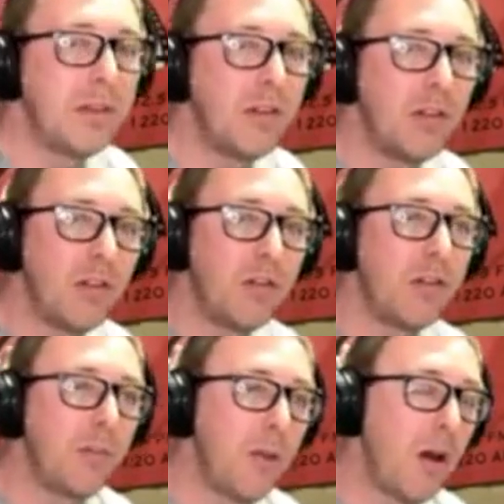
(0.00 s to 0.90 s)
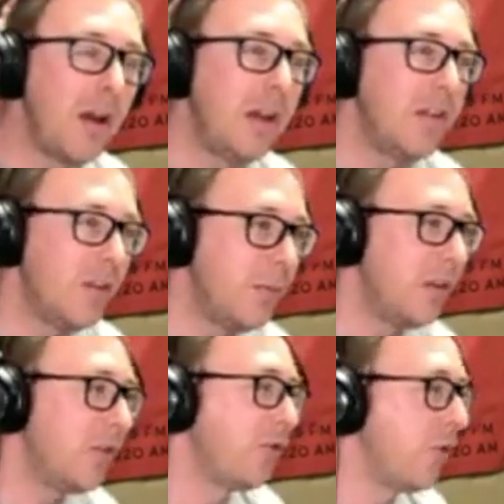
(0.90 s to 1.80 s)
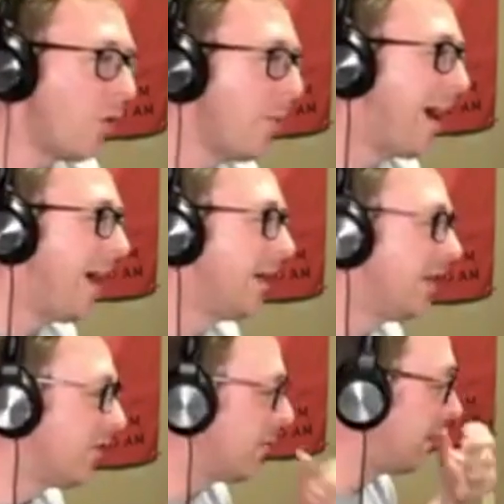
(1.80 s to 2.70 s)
to learn upon. It's something to grow about and something